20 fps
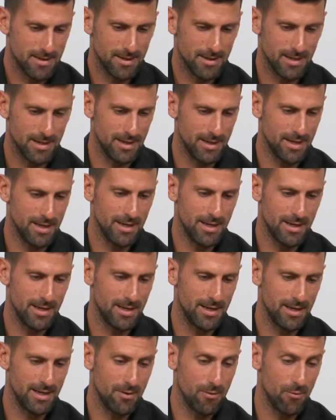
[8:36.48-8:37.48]

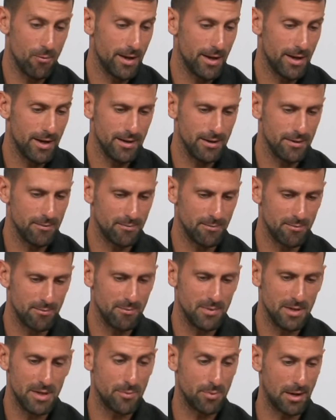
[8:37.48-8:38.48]
in a way,
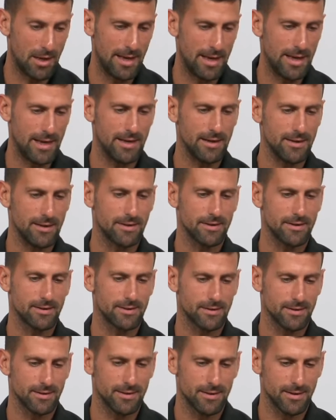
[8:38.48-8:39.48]
me playing
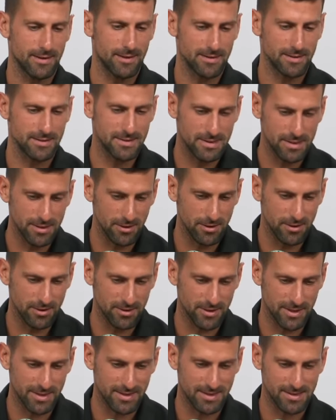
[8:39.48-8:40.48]

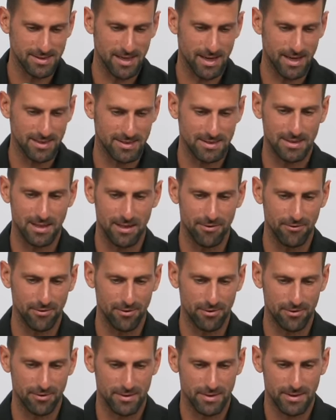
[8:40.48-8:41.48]
still at this highest
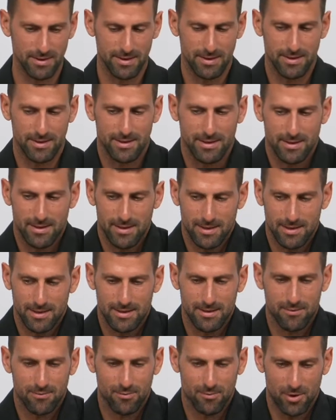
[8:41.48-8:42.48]
level,
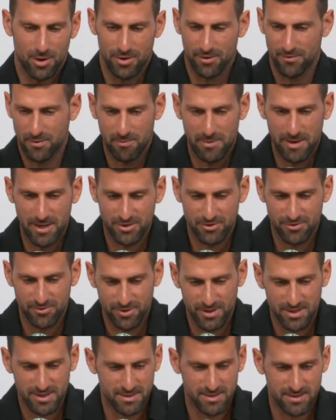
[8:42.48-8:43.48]
one of the major
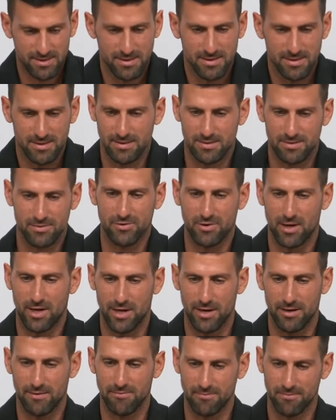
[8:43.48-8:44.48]
reasons is
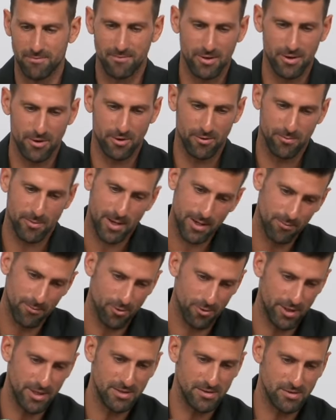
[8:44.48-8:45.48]
trying to, you know, write
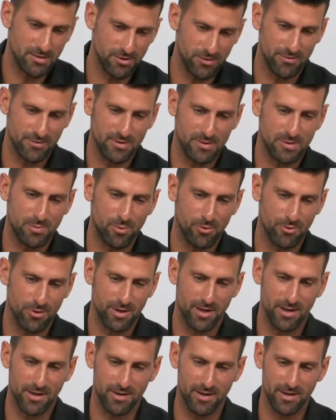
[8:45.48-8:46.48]
more history of the
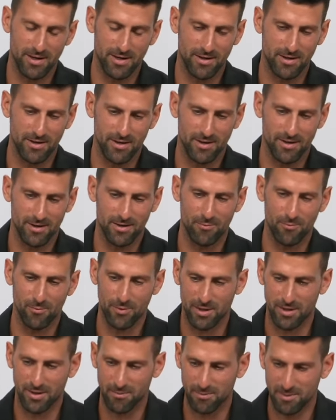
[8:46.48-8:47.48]
sport and
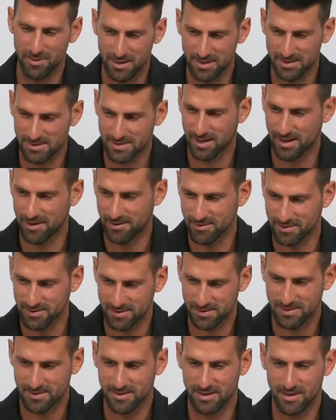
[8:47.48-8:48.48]
win the biggest
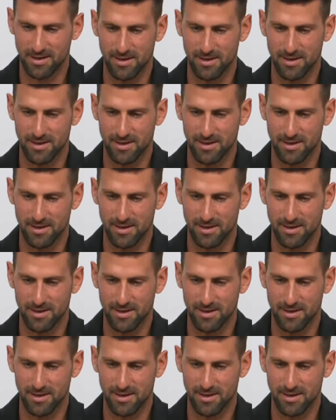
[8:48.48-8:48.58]
titles.